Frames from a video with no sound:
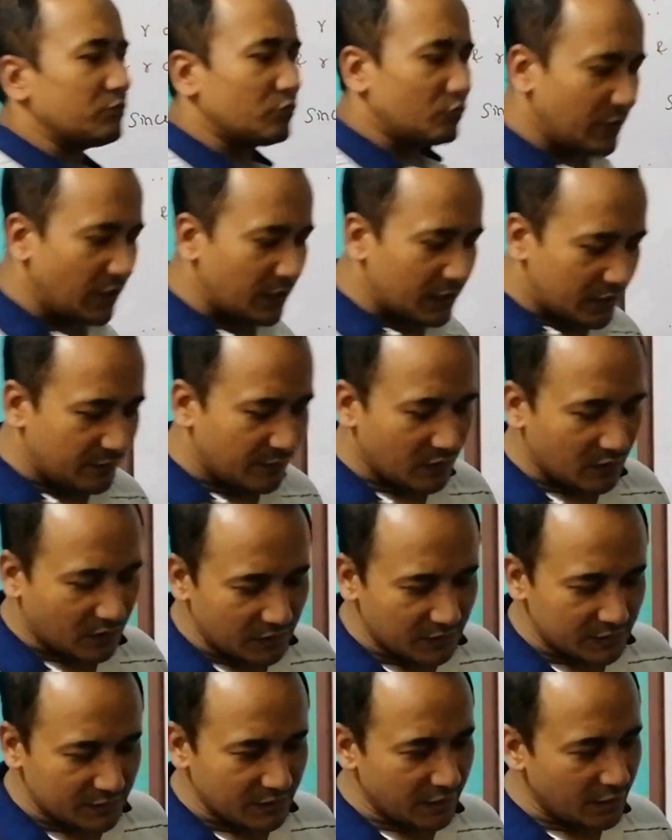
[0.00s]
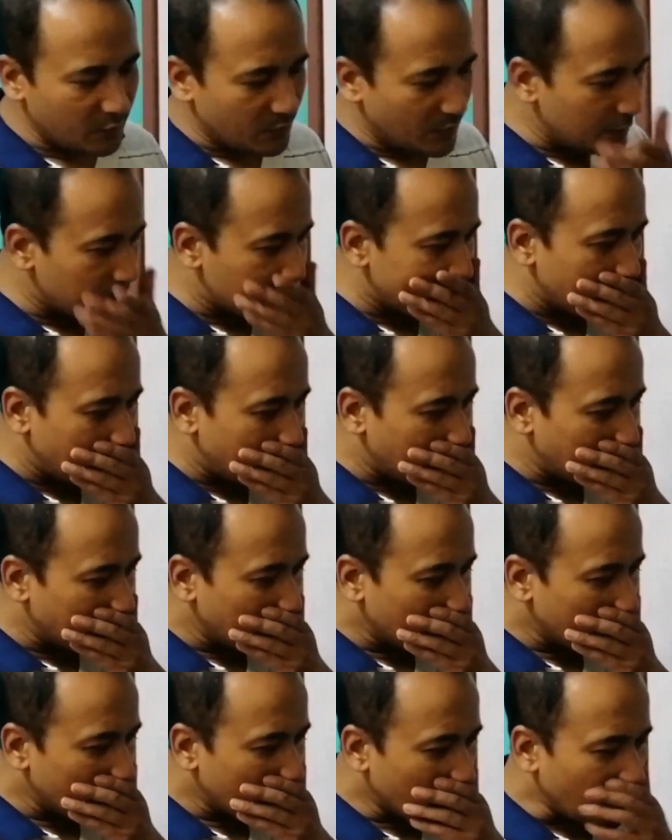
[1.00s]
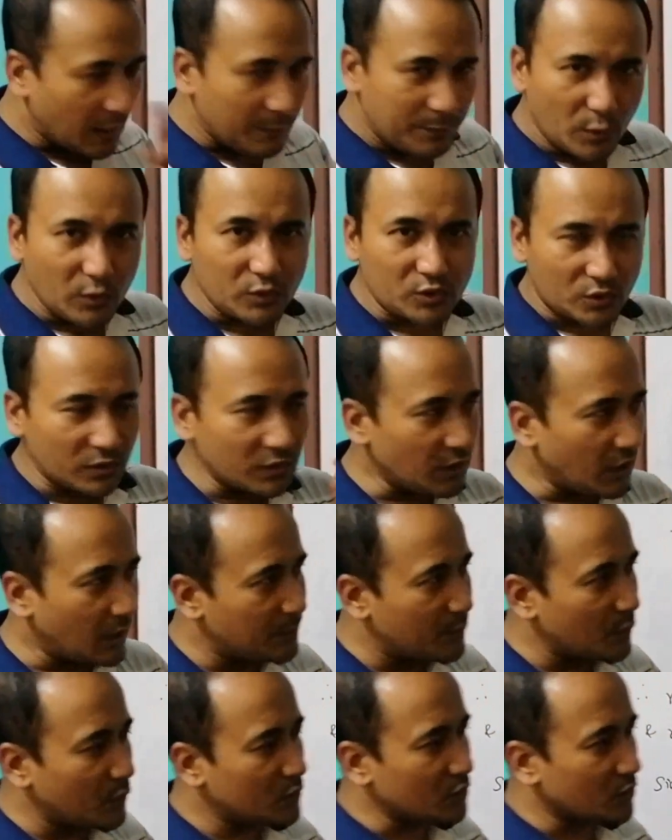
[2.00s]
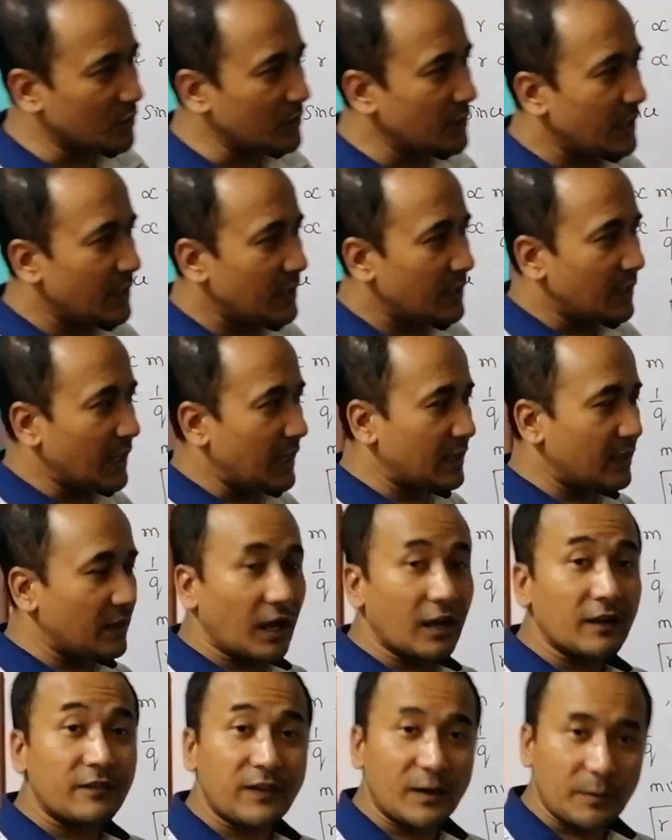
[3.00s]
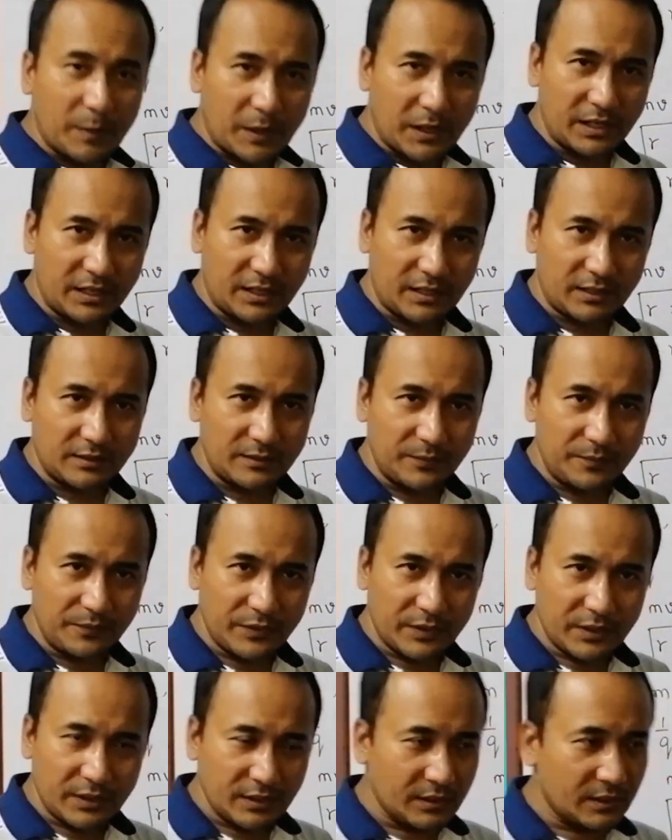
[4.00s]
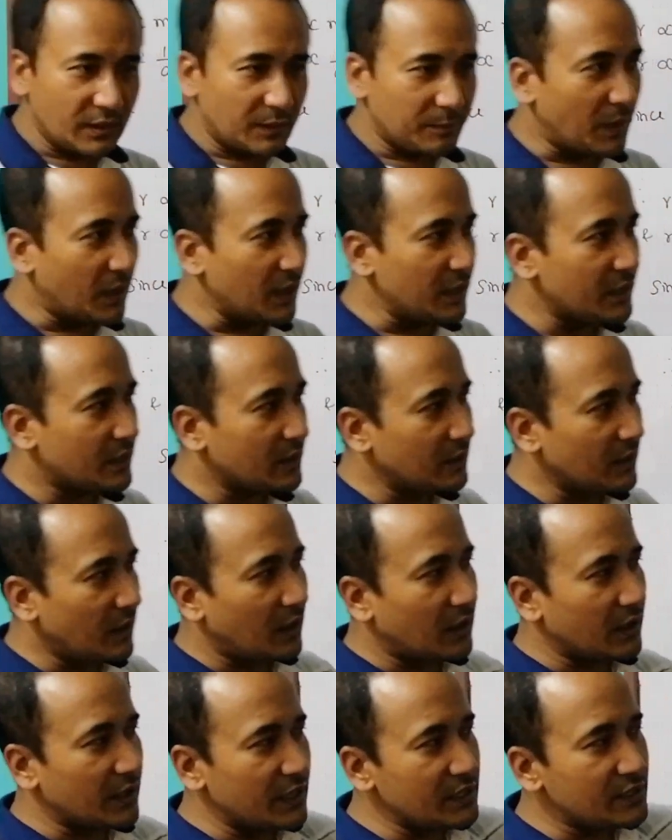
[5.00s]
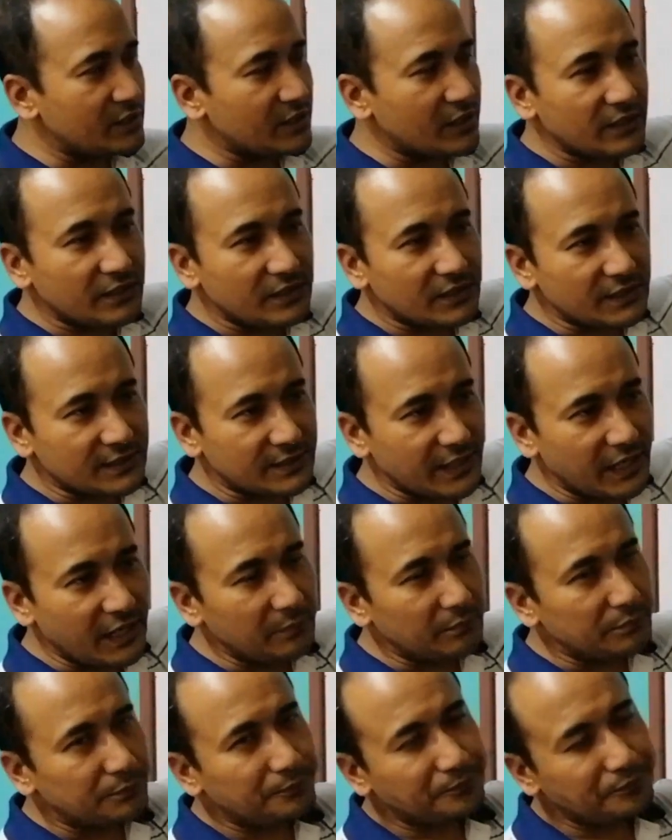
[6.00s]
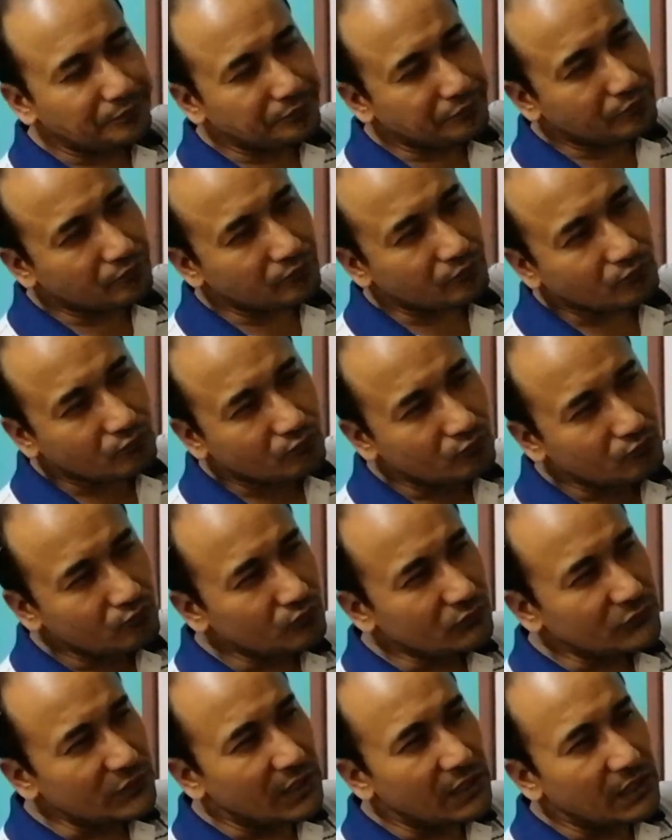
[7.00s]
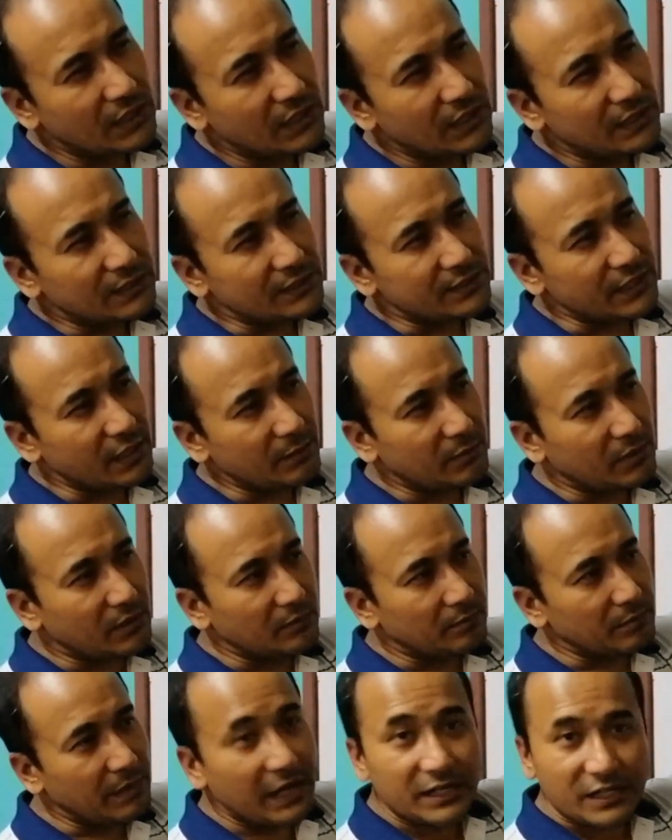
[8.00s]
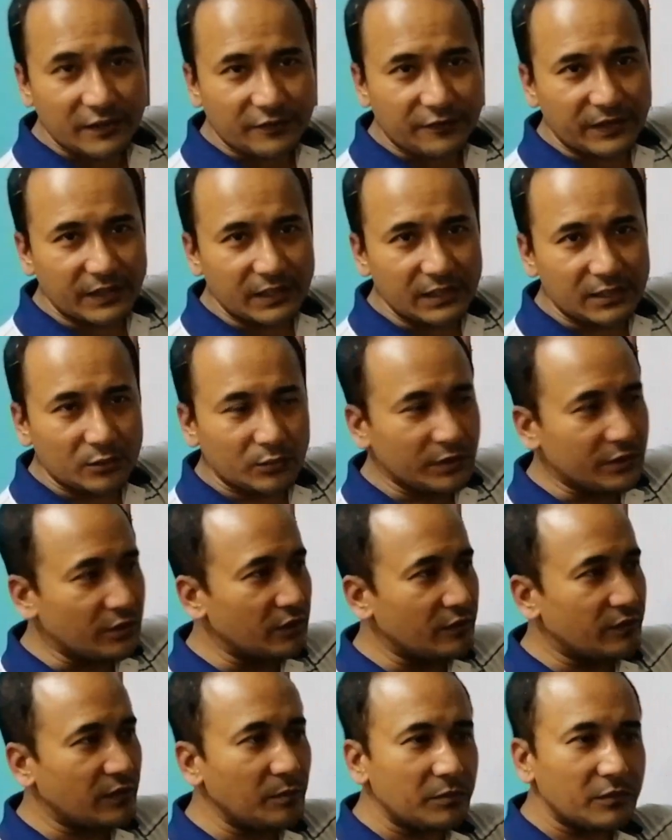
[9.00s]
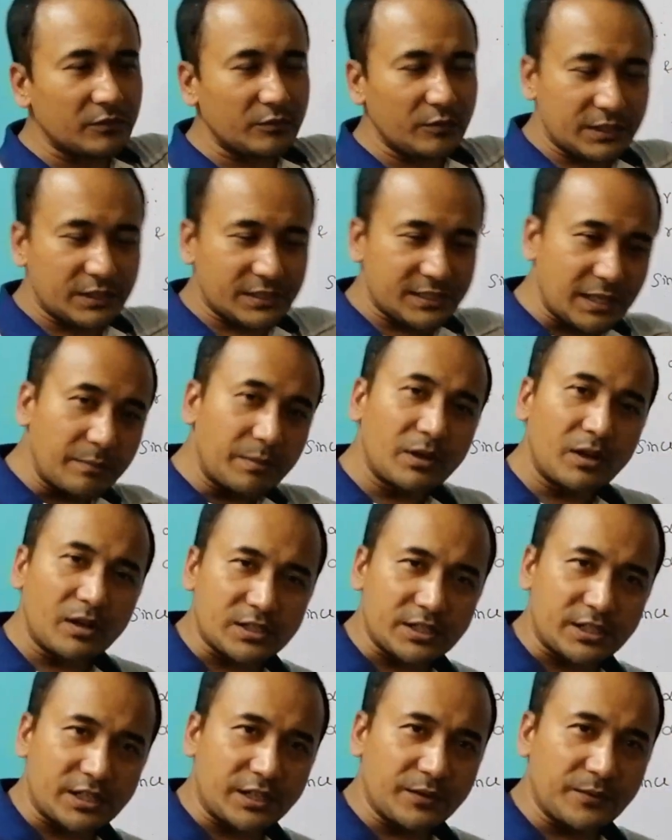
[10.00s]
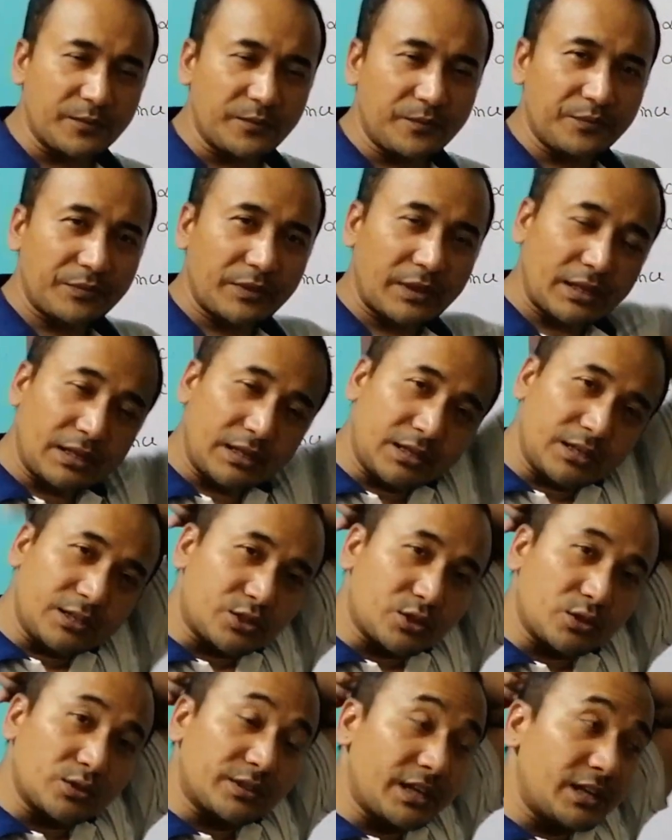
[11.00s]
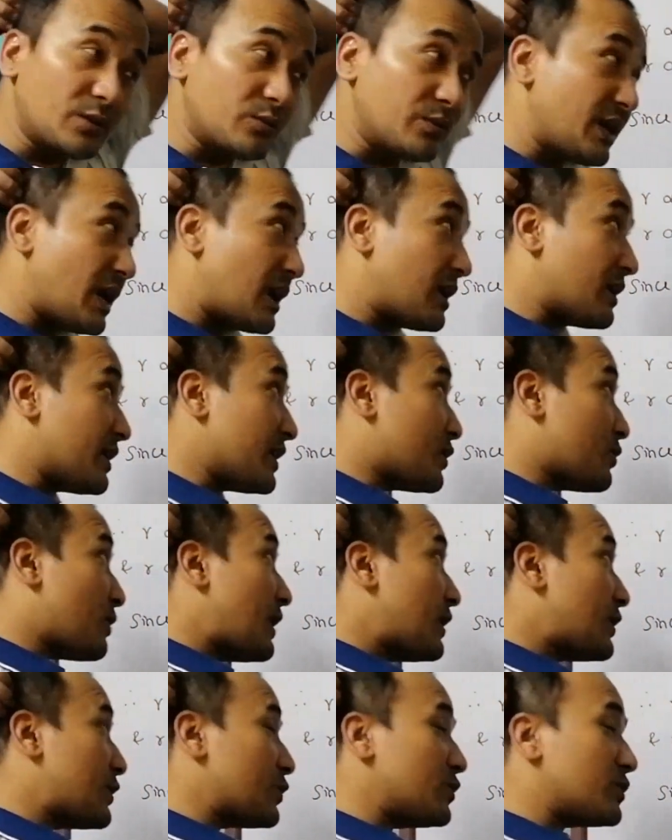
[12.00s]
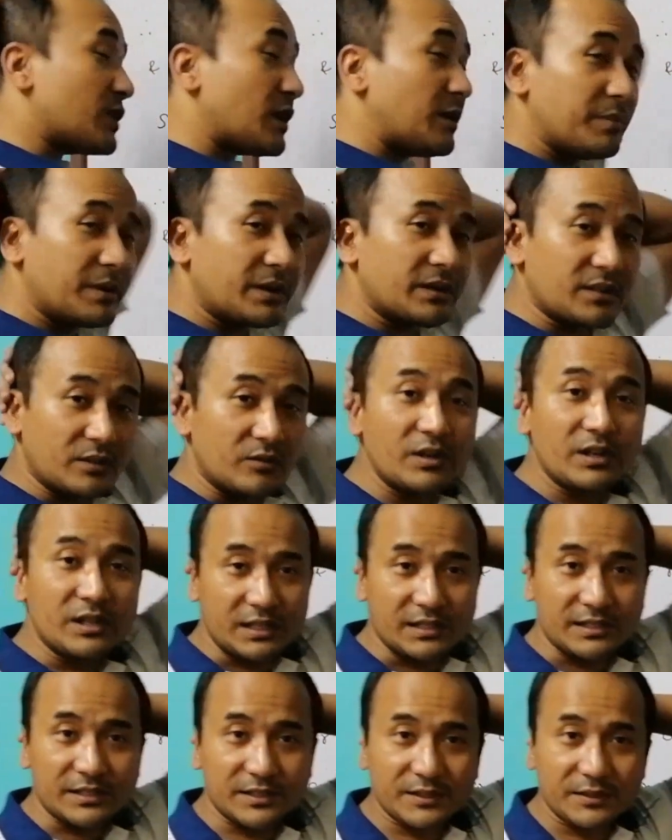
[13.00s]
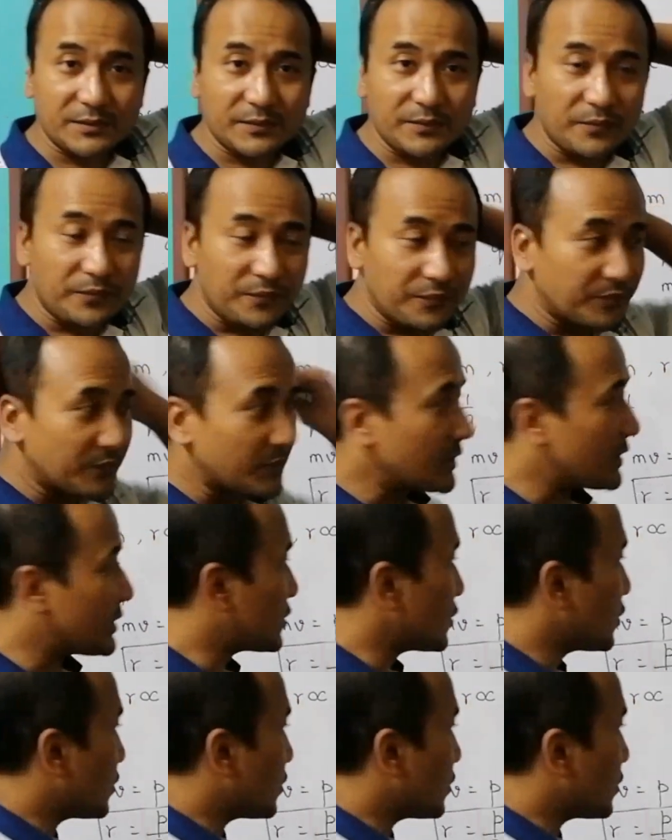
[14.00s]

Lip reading: we are given a condition in which a proton and an alpha particle are entering the same magnetic field with same velocity. So then we are required to compare the radius. So